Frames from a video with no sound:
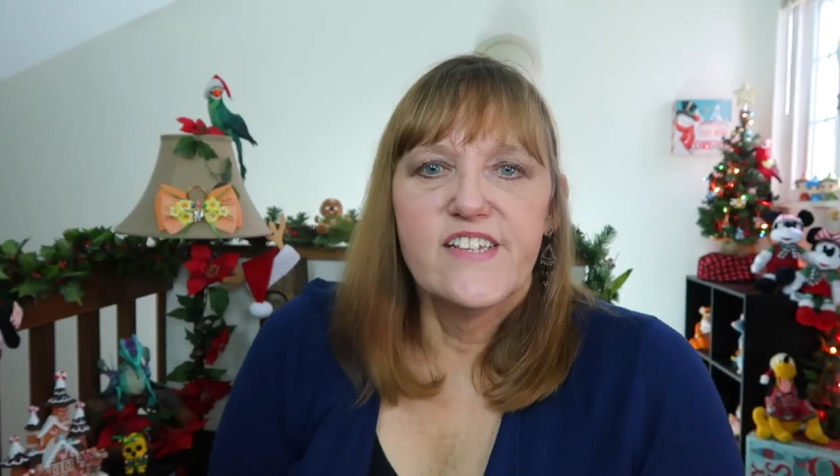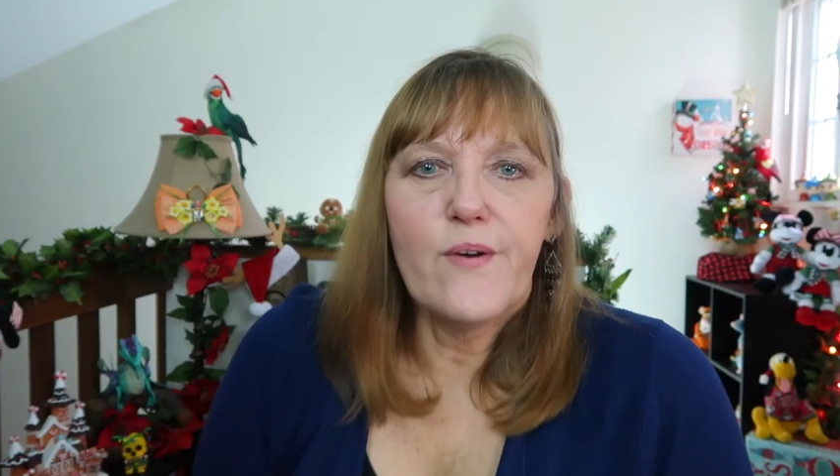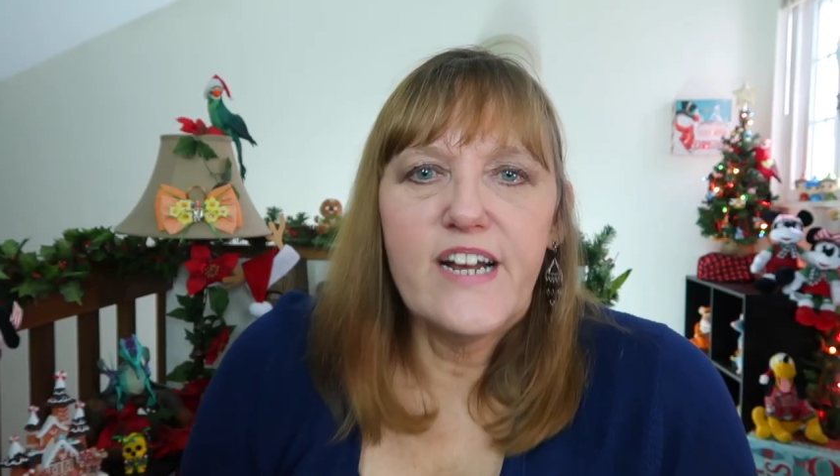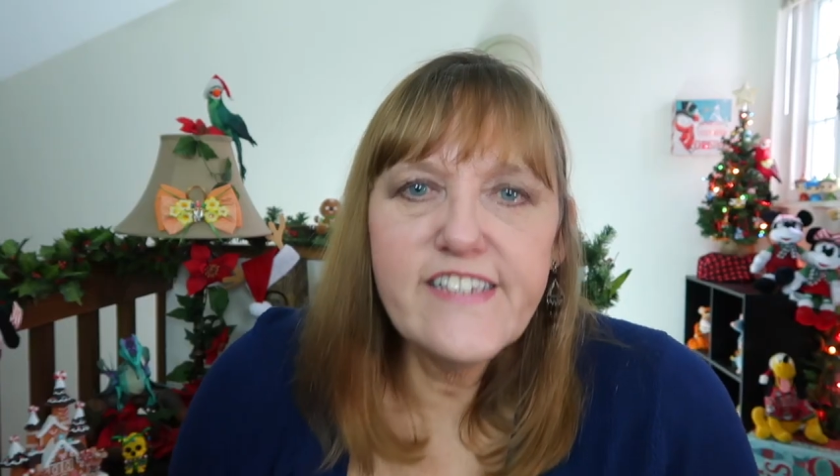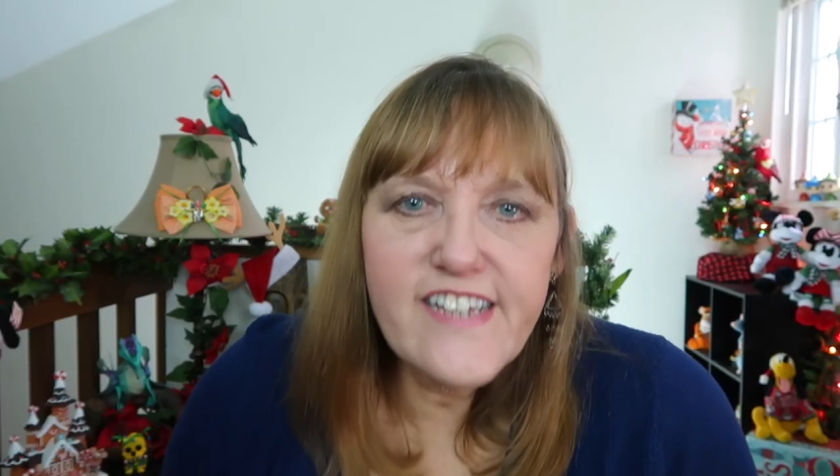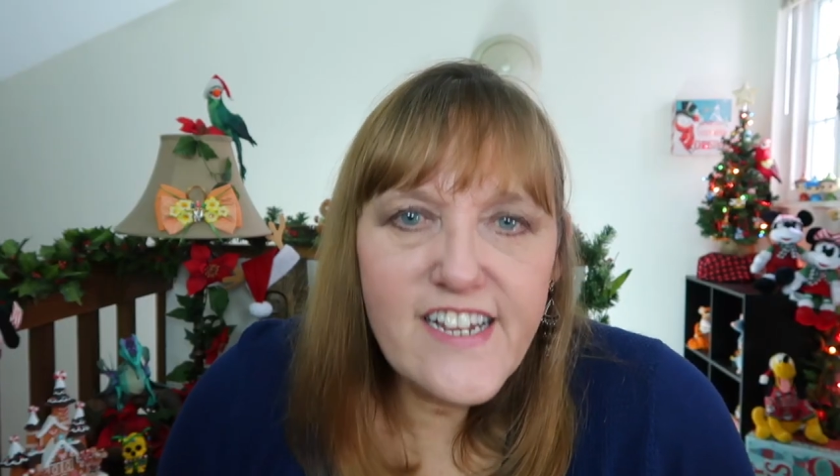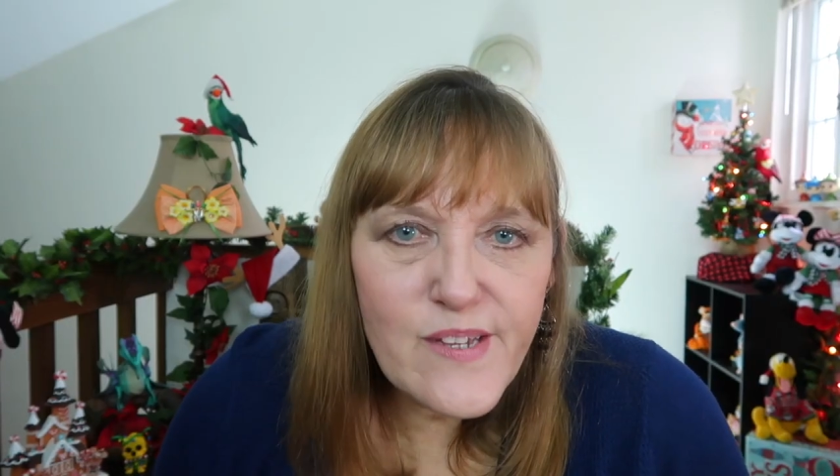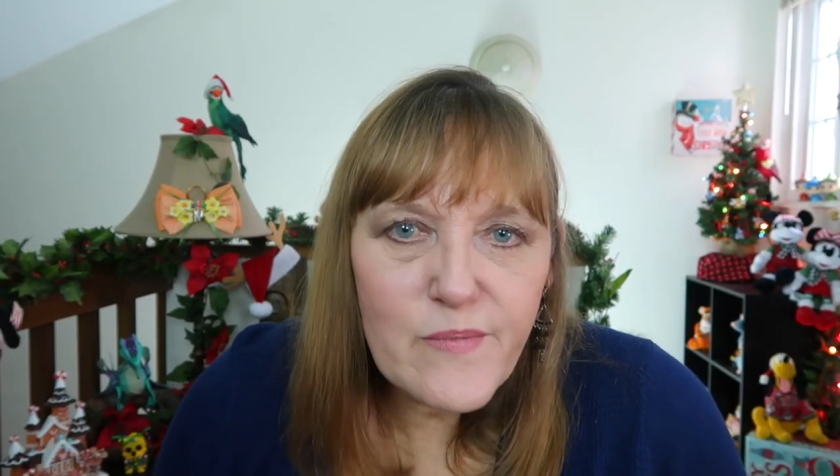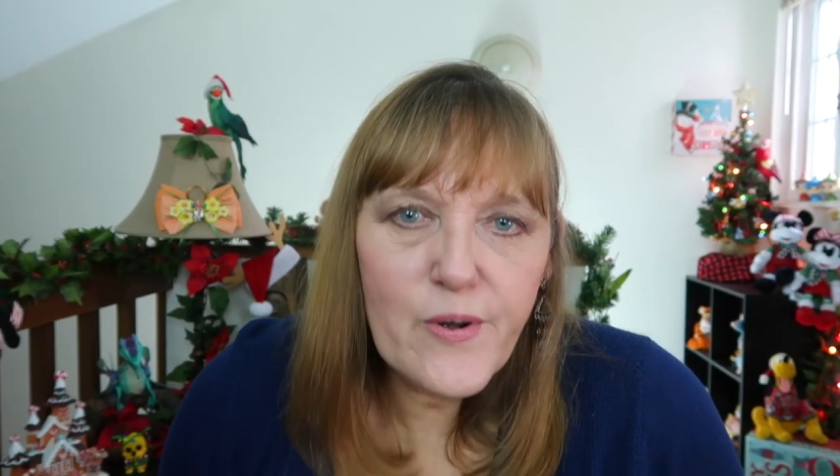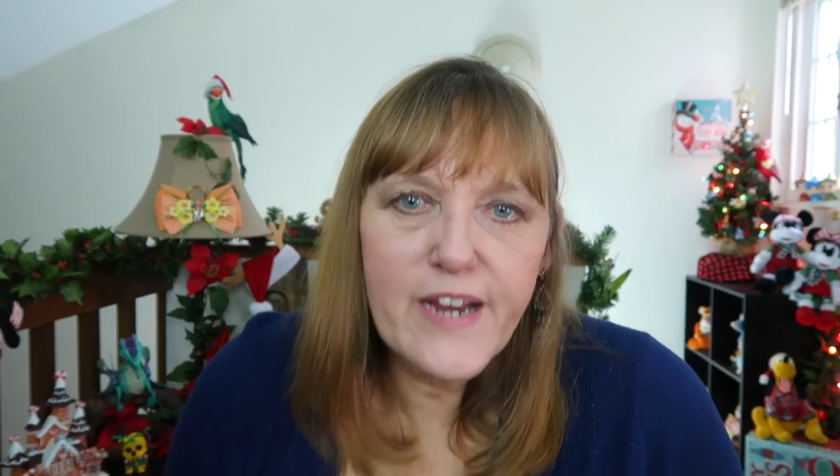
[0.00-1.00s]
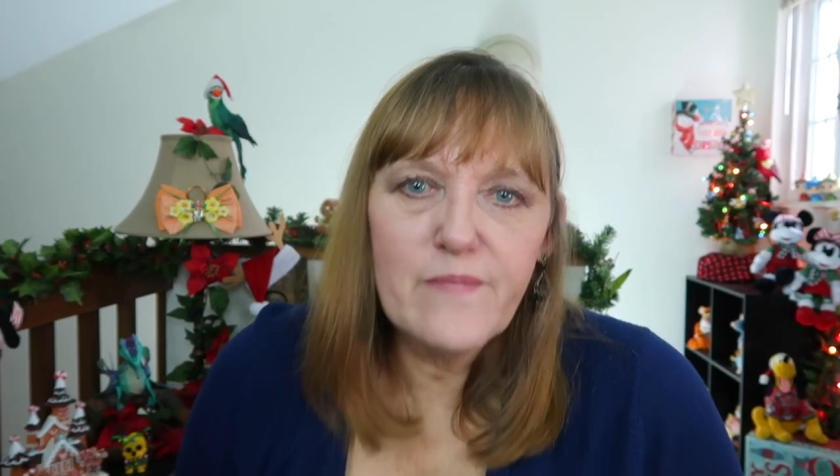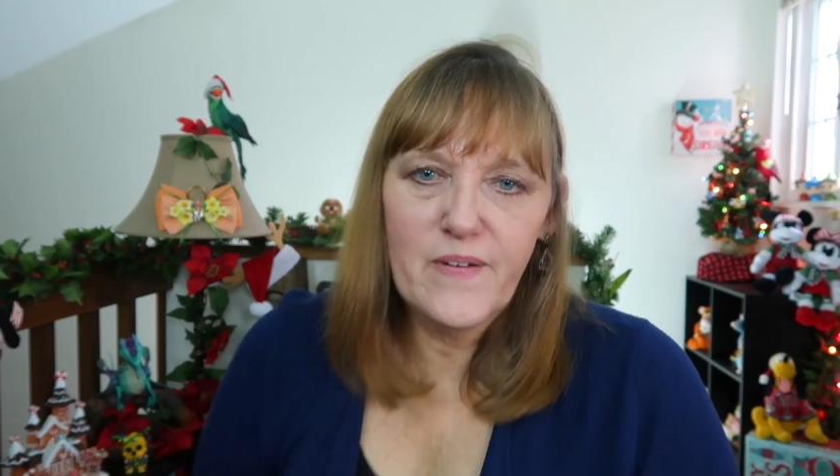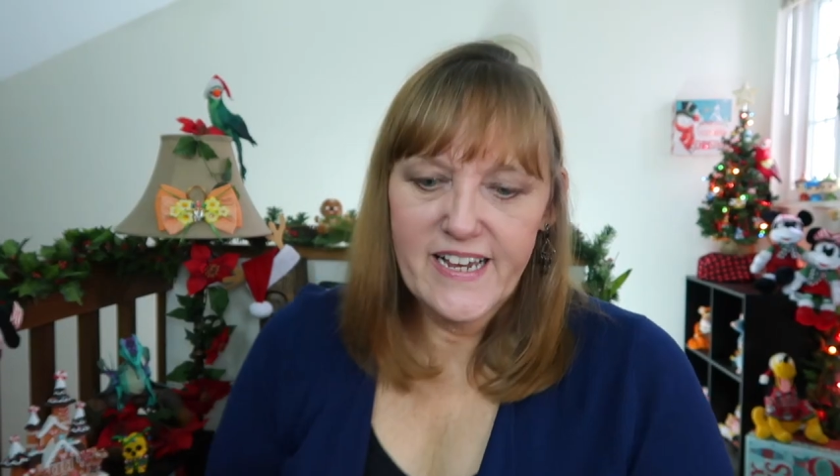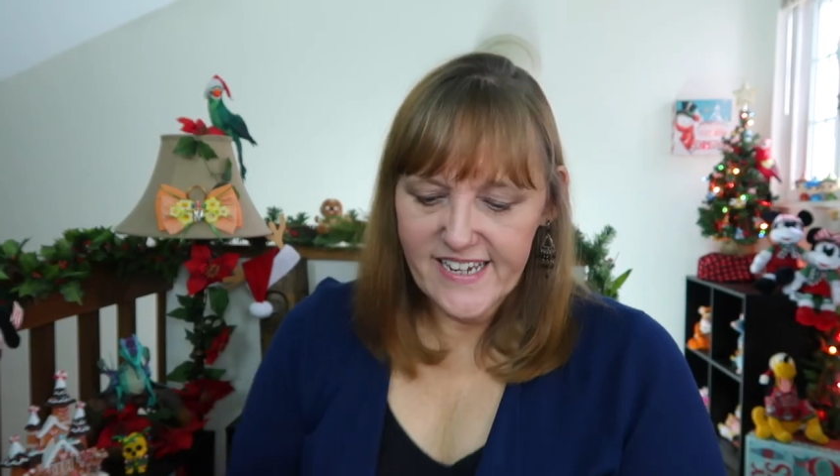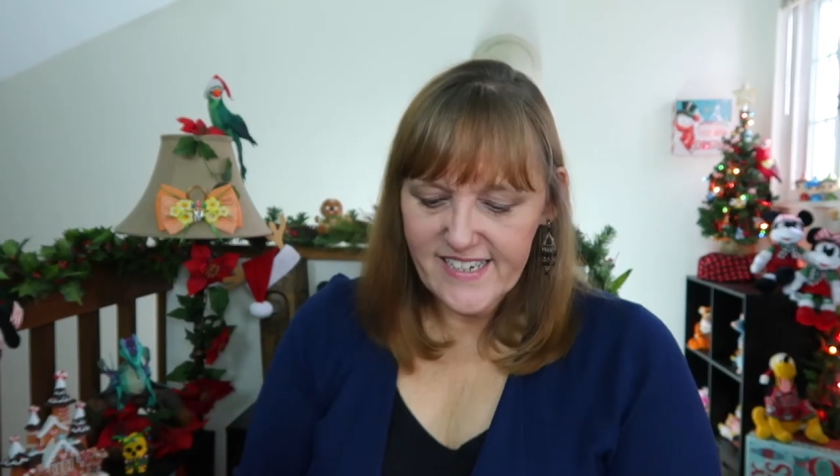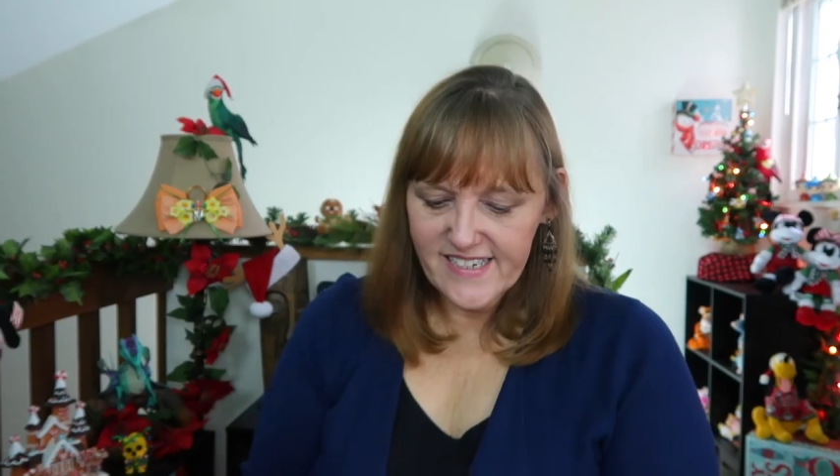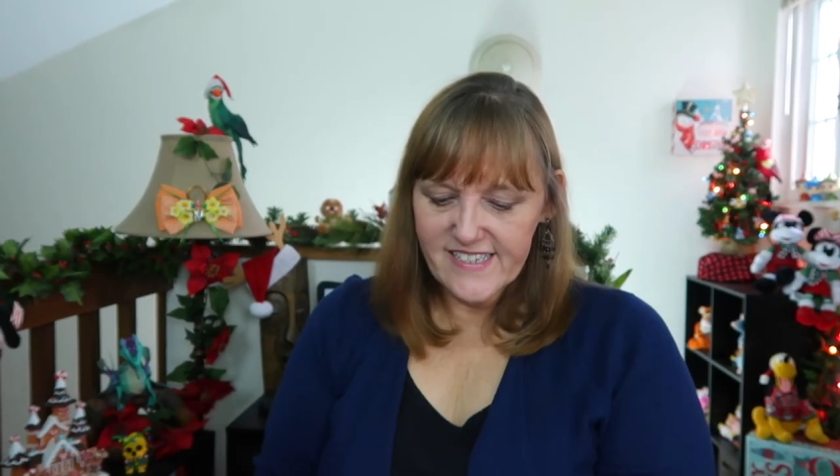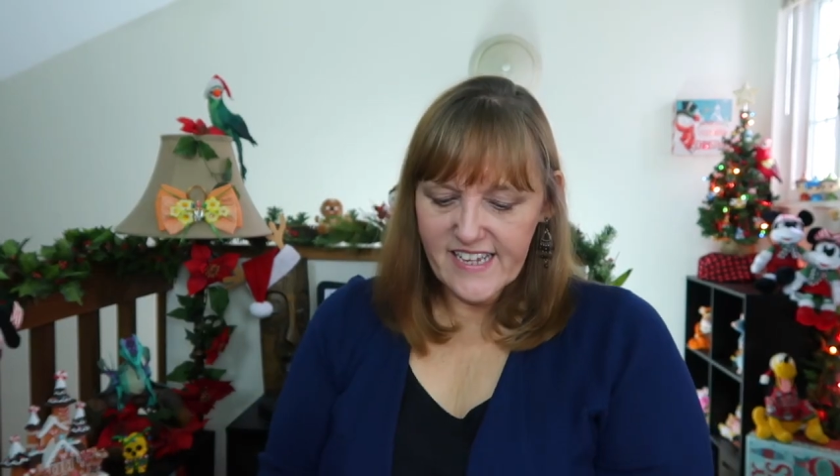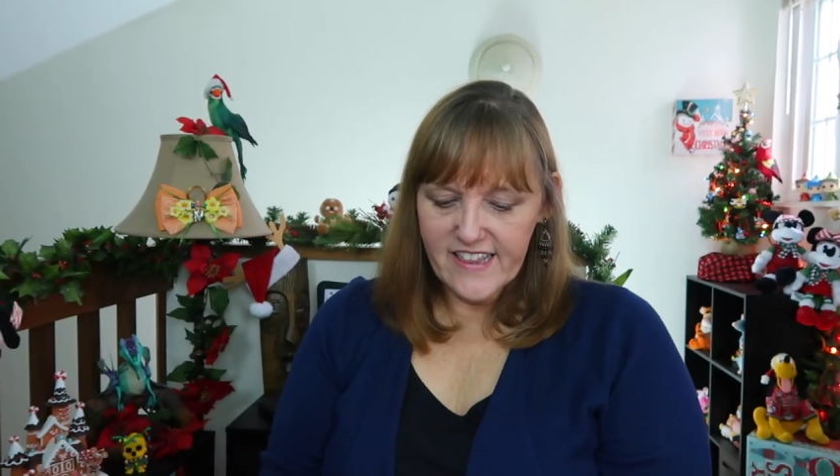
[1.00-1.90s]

So I just got some great pins.